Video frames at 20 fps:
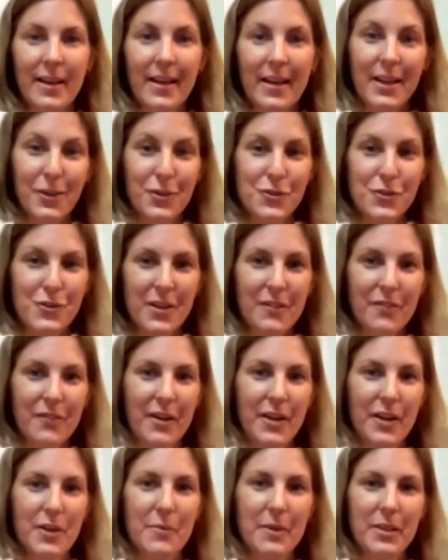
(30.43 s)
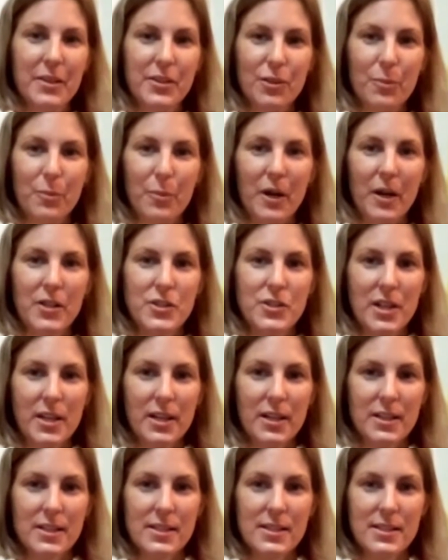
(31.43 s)
and also environmental
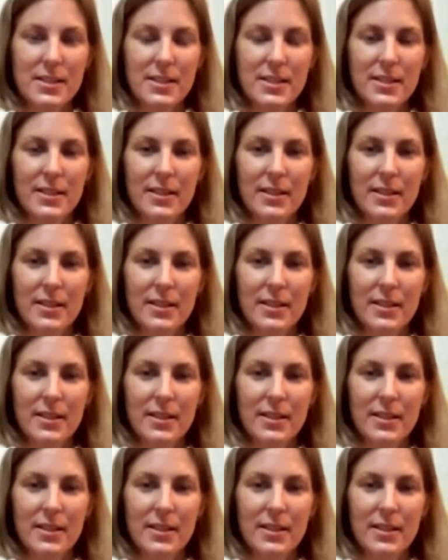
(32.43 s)
projects